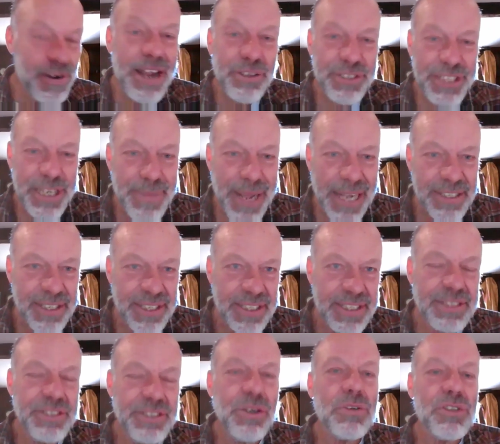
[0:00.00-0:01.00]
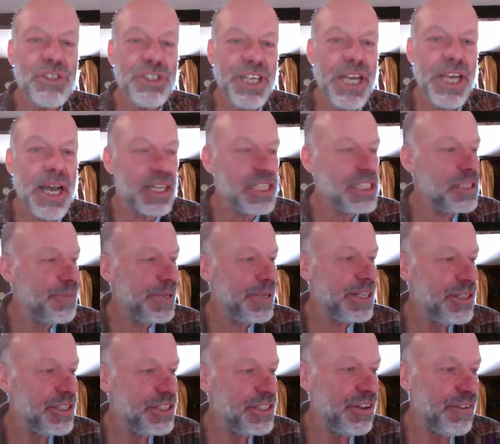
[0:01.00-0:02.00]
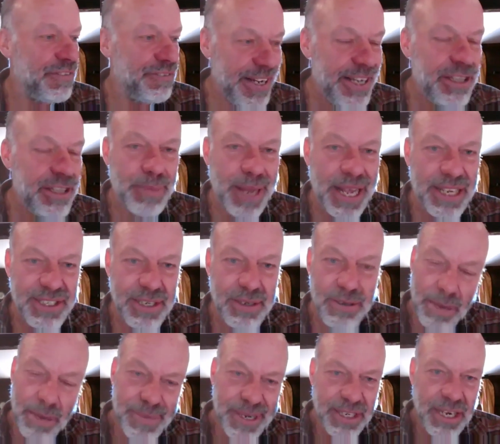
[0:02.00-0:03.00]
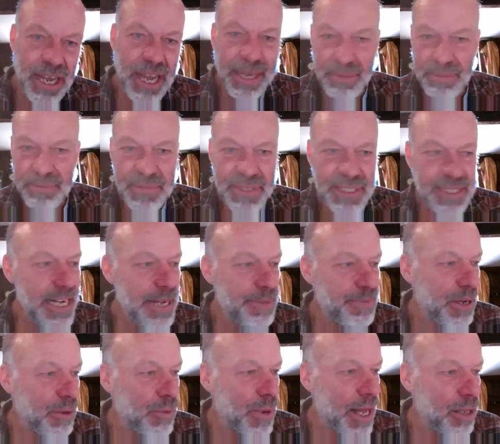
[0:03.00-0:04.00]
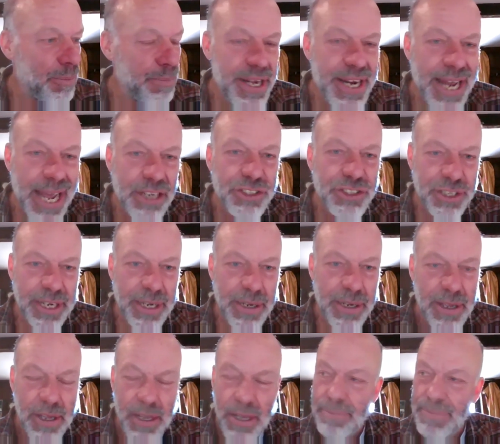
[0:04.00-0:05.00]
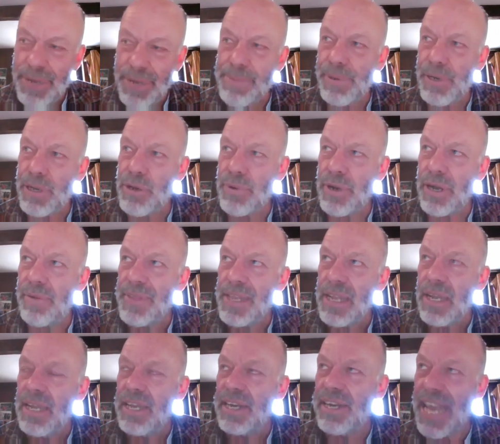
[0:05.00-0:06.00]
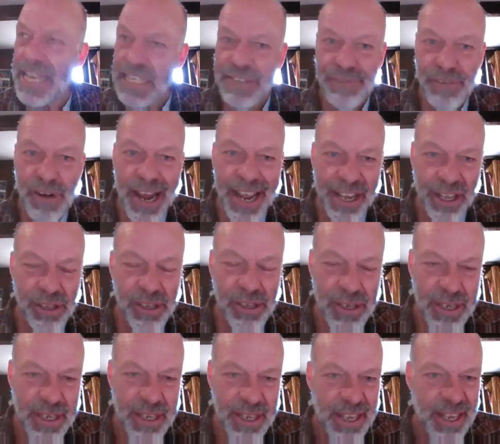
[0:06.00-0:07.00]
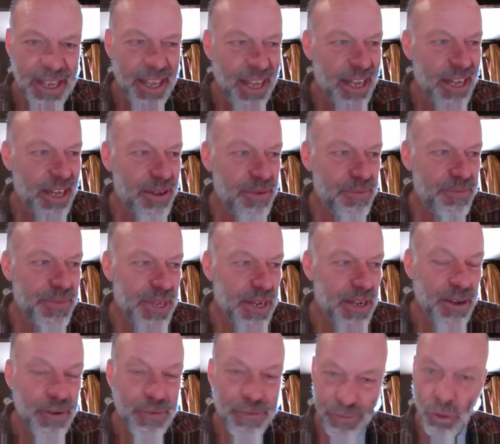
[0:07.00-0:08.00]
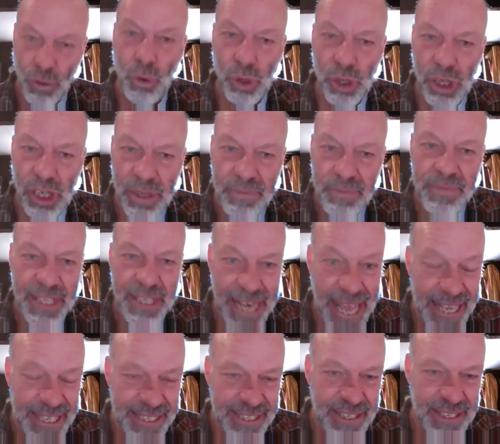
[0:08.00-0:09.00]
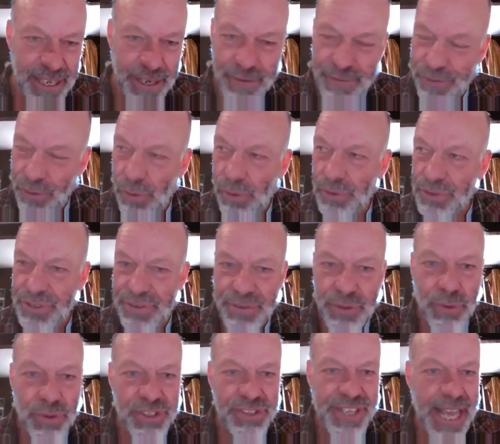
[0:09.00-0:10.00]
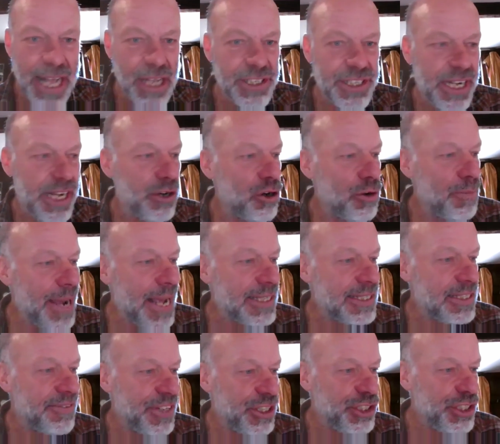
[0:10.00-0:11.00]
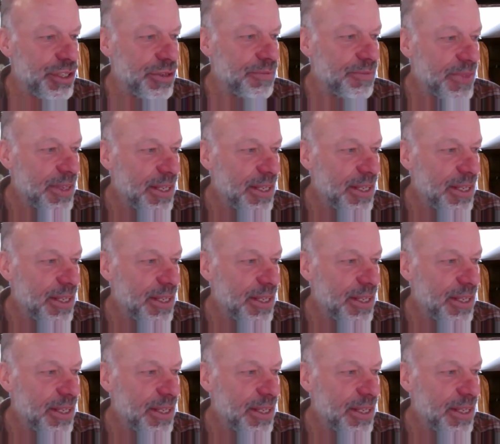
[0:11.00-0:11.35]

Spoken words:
frailty matters, not just because you feel better, a bit like sleeping well, but actually people who are less frail fall less, and falls, of course, in the elderly are a massive issue.